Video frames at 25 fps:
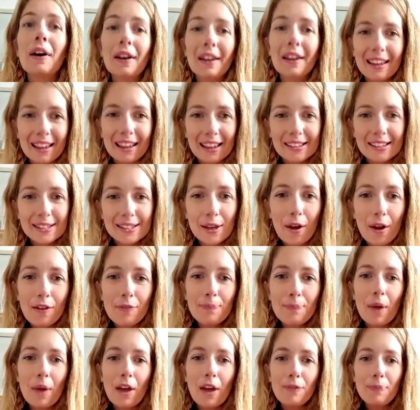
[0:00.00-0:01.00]
So
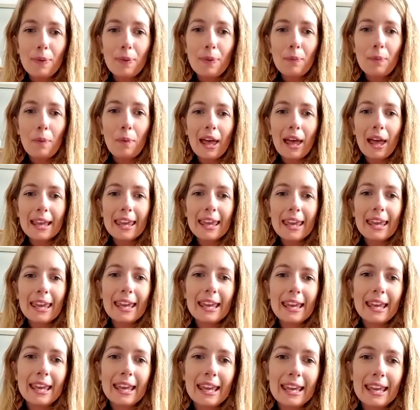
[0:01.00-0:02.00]
I've been
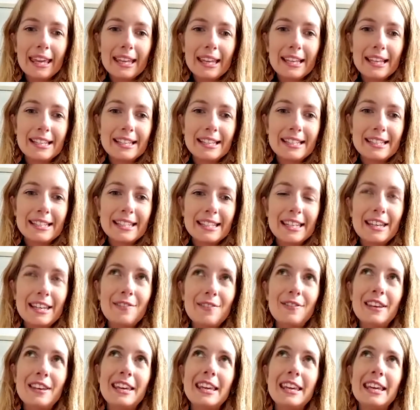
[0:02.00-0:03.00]
working in
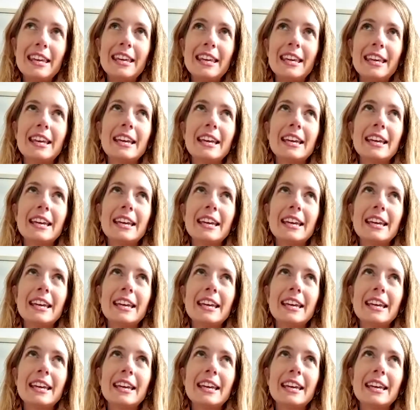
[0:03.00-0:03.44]
TV